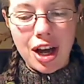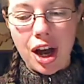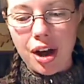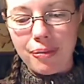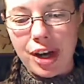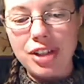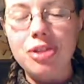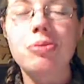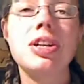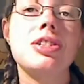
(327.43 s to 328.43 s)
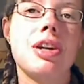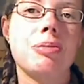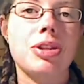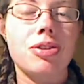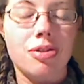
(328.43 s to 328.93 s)
I just want to
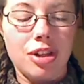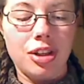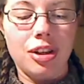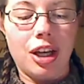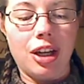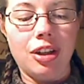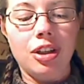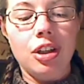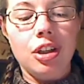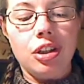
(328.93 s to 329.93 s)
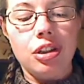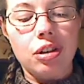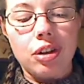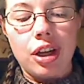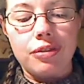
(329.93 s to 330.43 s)
demonstrate that you
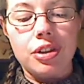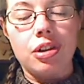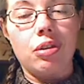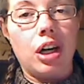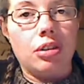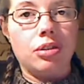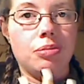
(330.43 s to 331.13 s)
don't have to go out